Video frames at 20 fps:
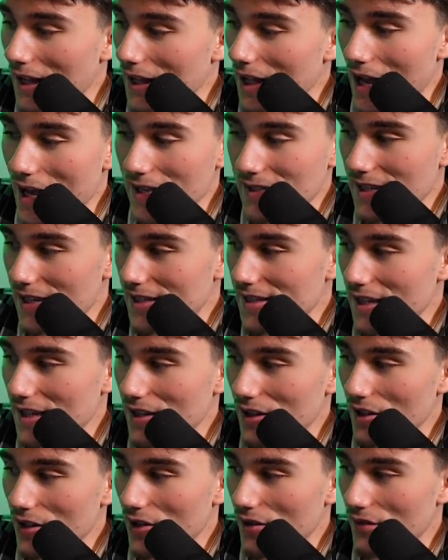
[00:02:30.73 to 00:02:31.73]
As I say in
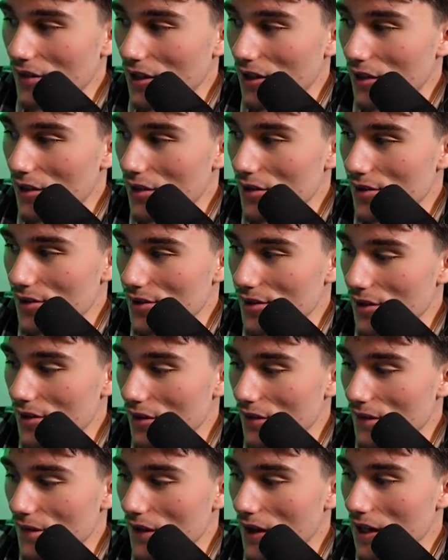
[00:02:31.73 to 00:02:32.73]
the other videos, you
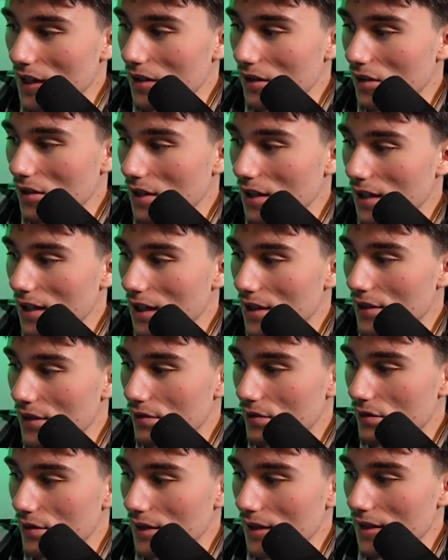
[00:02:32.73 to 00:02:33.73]
know, looking at
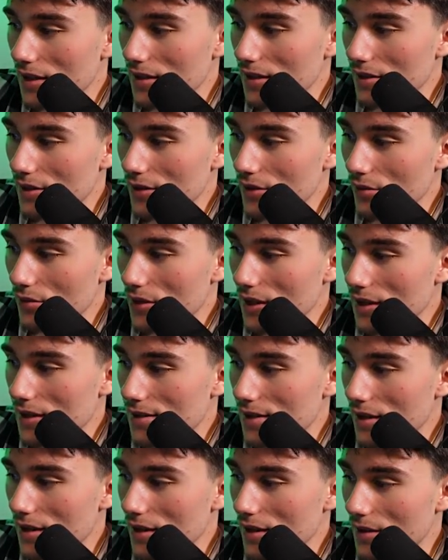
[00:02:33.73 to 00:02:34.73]
through
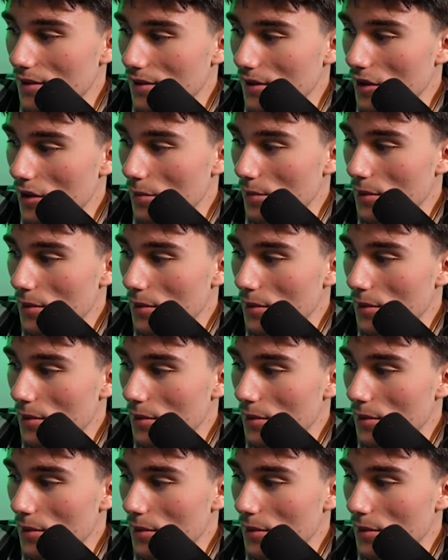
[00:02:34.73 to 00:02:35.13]
these you know,